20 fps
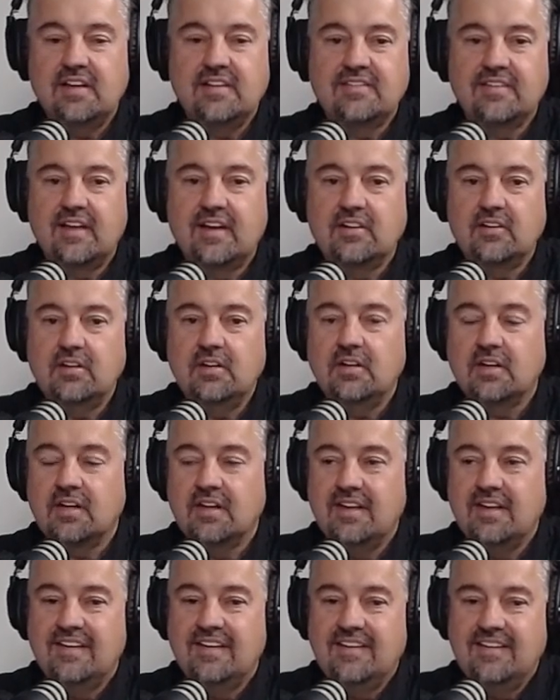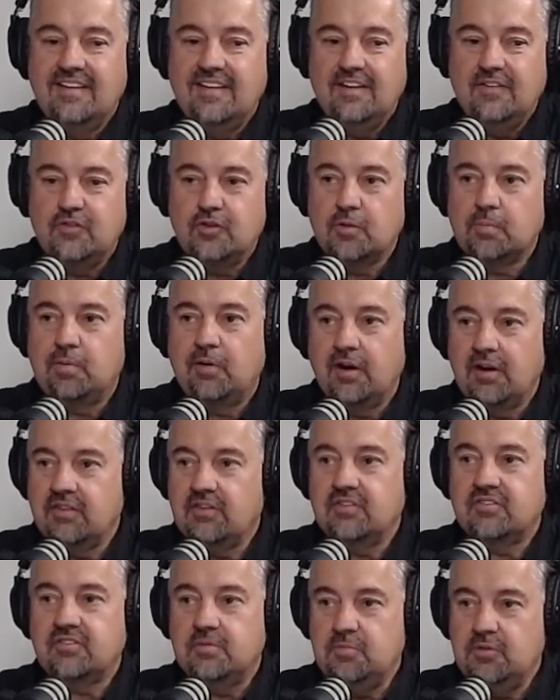It's like, look, if you're part of
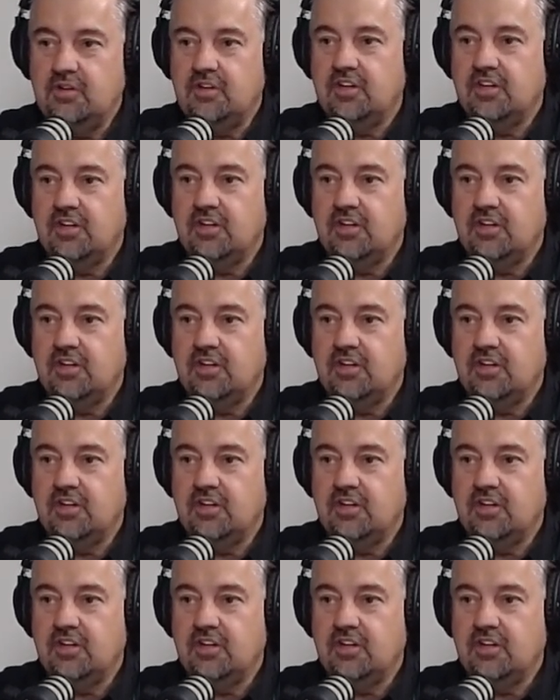this community,